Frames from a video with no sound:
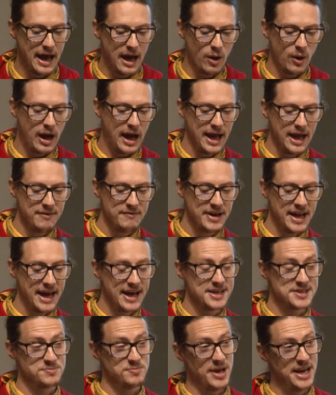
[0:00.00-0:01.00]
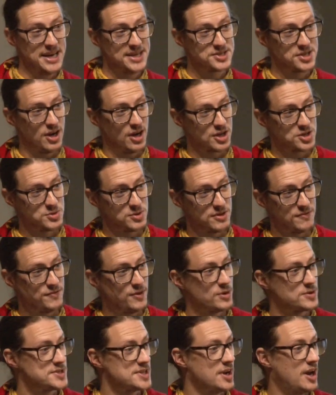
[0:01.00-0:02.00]
Now, I haven't had as many talks with
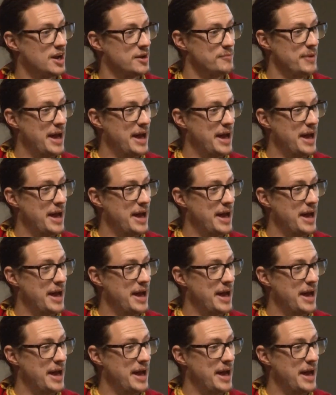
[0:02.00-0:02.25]
the folks at